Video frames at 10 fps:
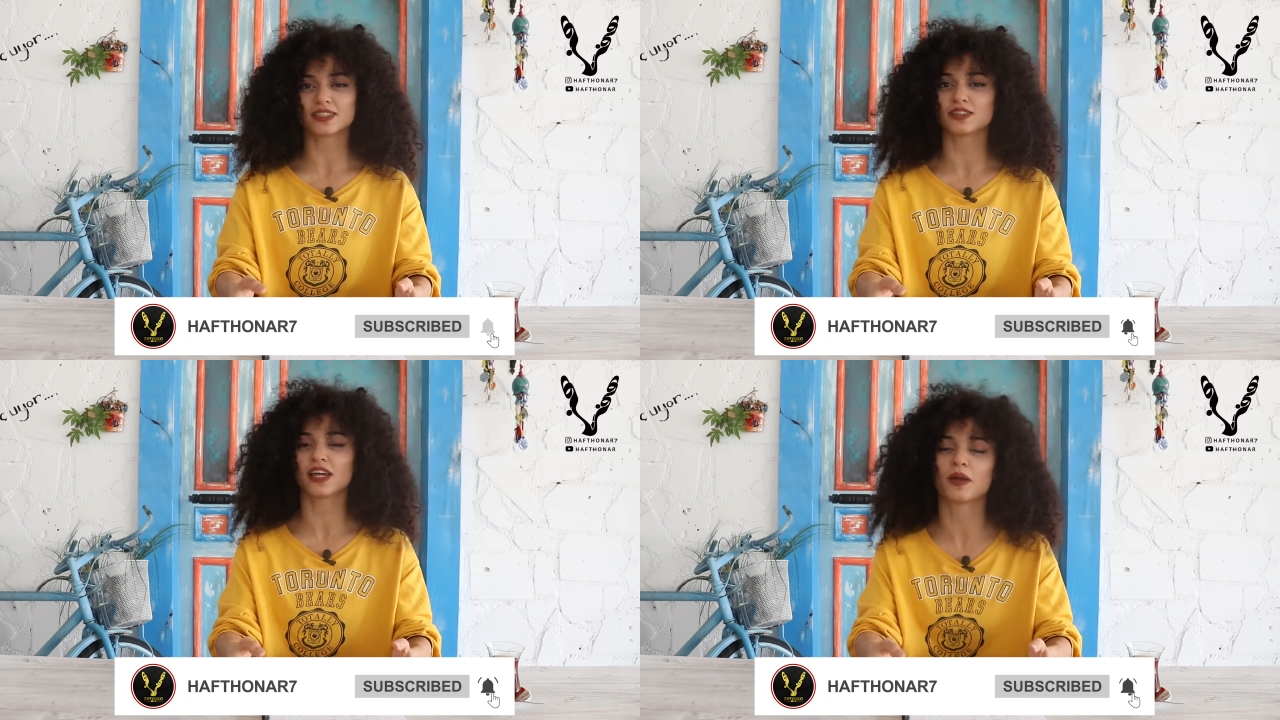
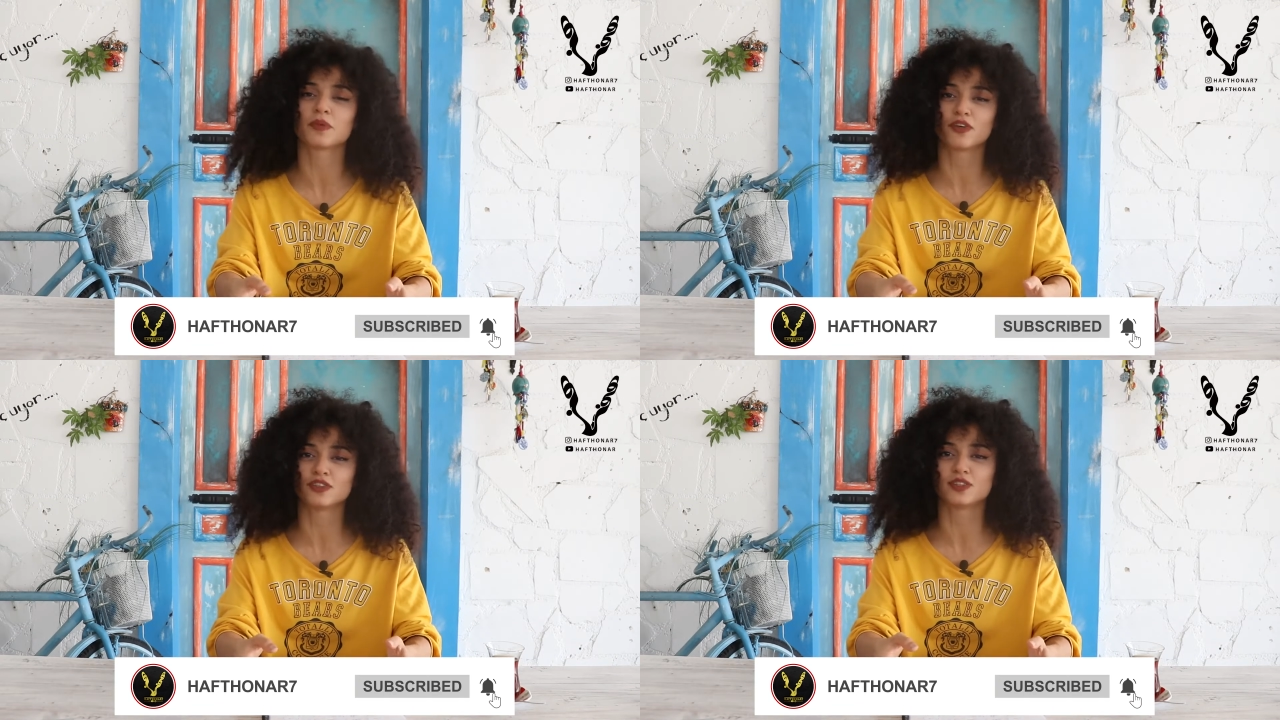Today
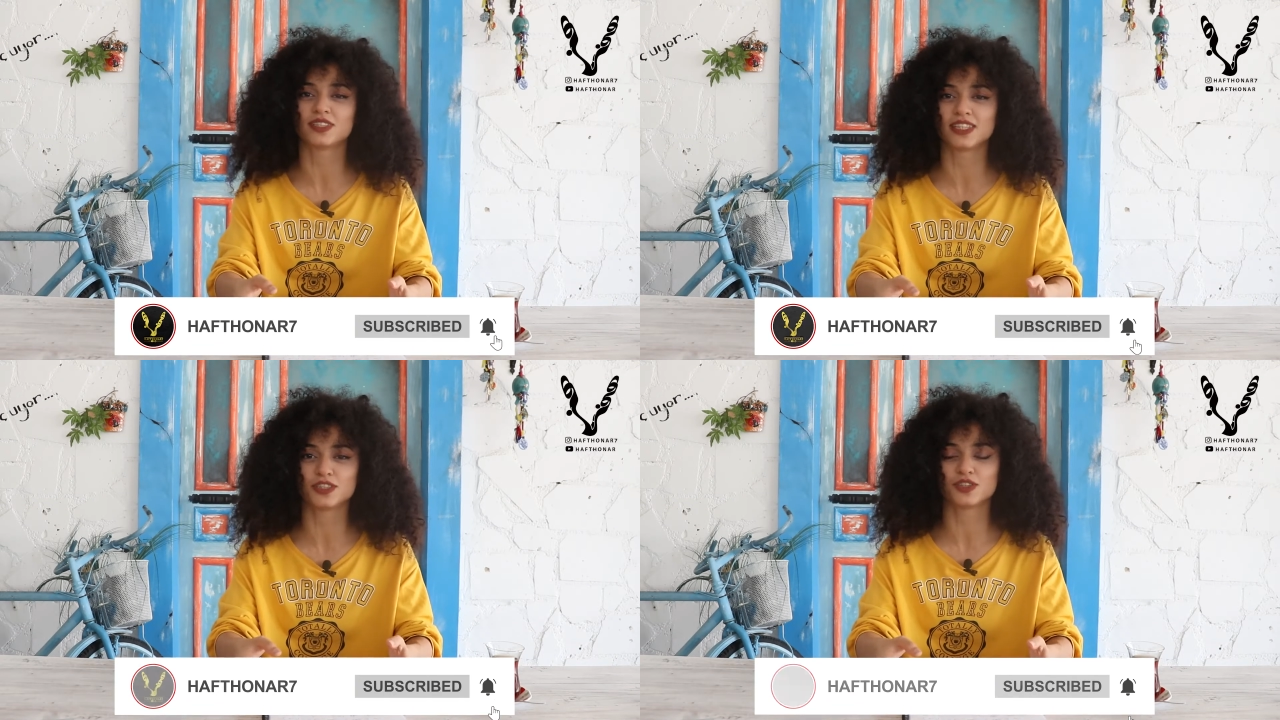I'm going to
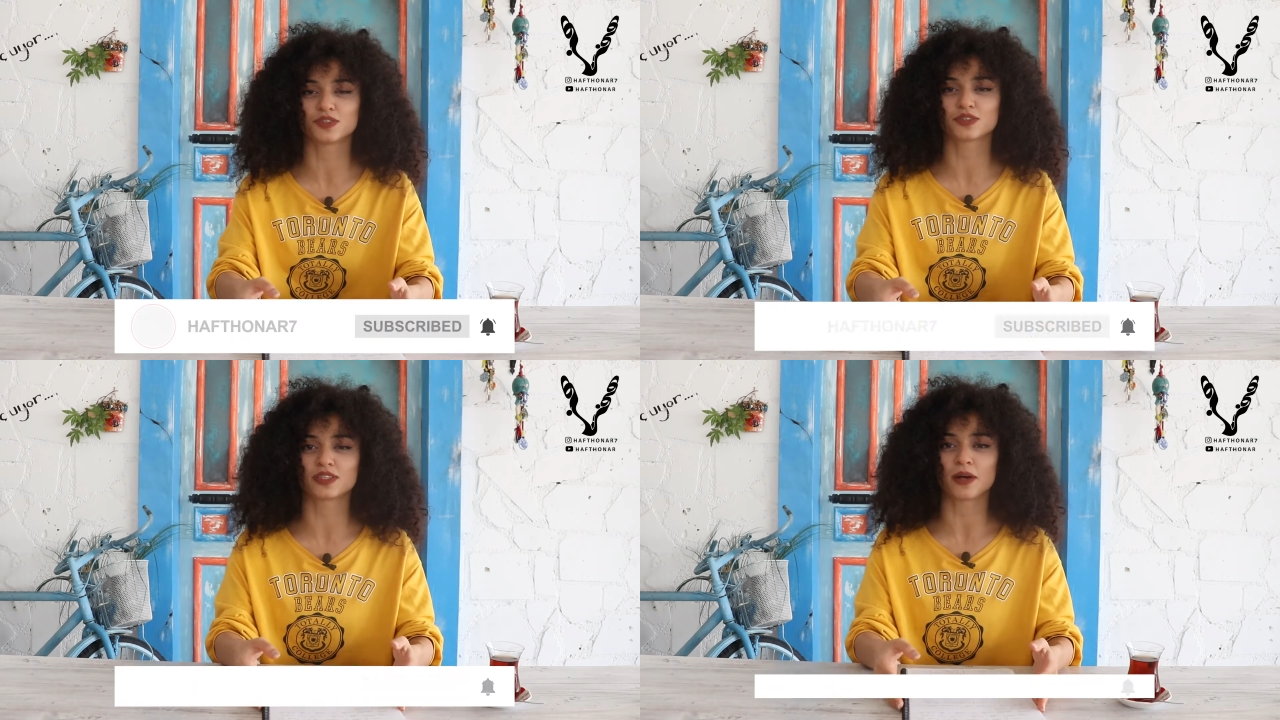teach
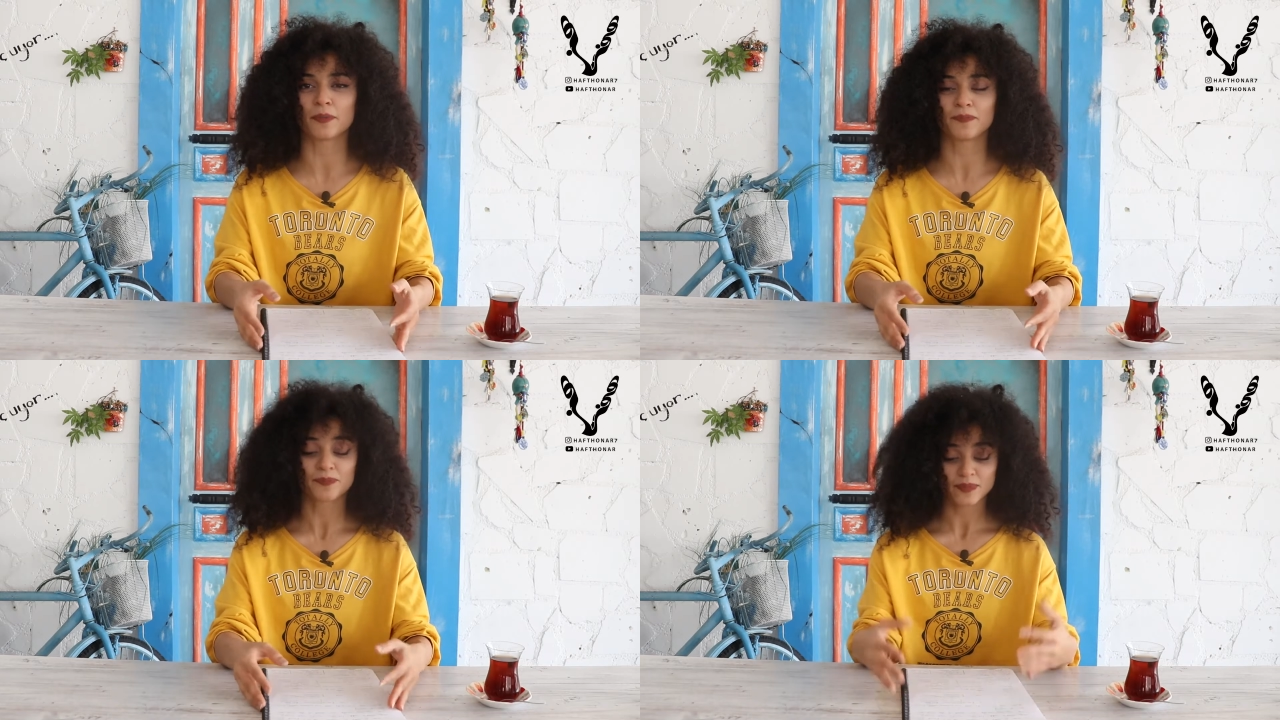you some